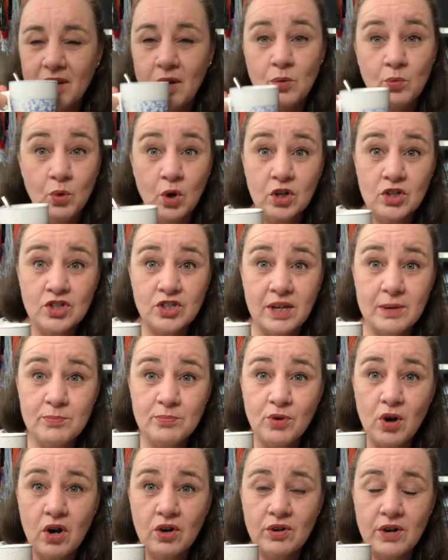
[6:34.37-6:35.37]
Works in
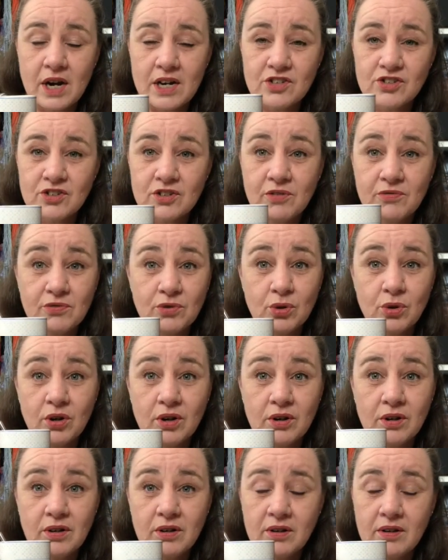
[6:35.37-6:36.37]
progress
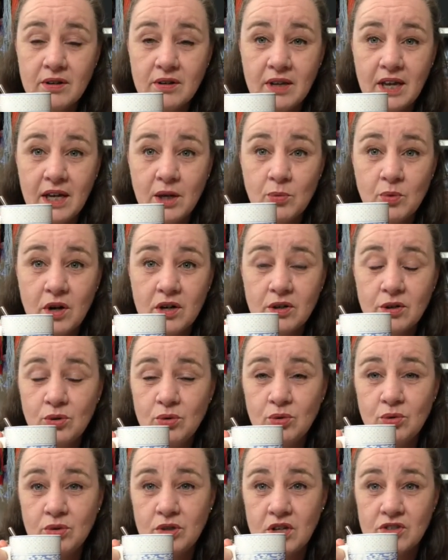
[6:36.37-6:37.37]
for anyone
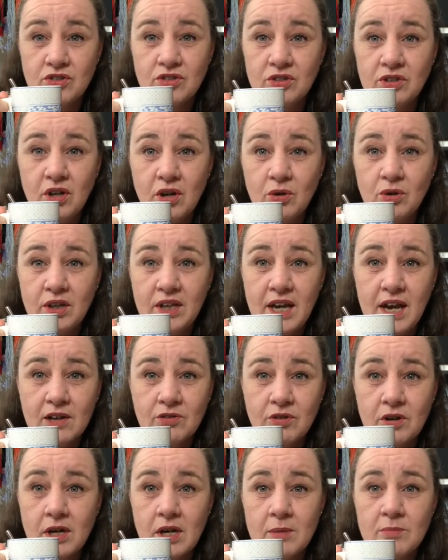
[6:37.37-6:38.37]
who doesn't know the
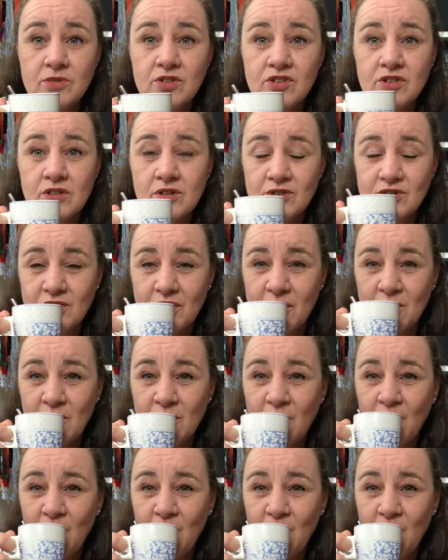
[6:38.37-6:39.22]
acronyms. So